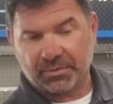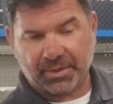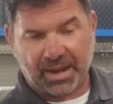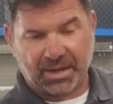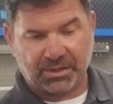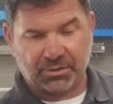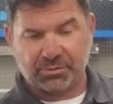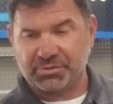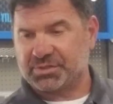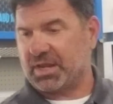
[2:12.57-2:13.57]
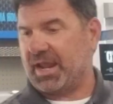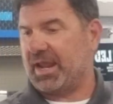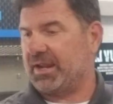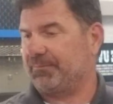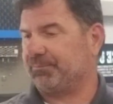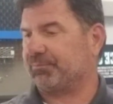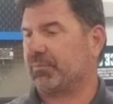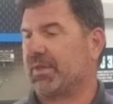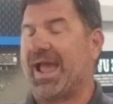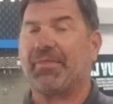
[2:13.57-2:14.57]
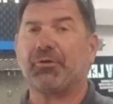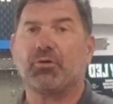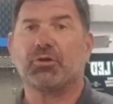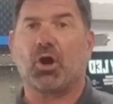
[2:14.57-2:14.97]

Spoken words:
They use a cathode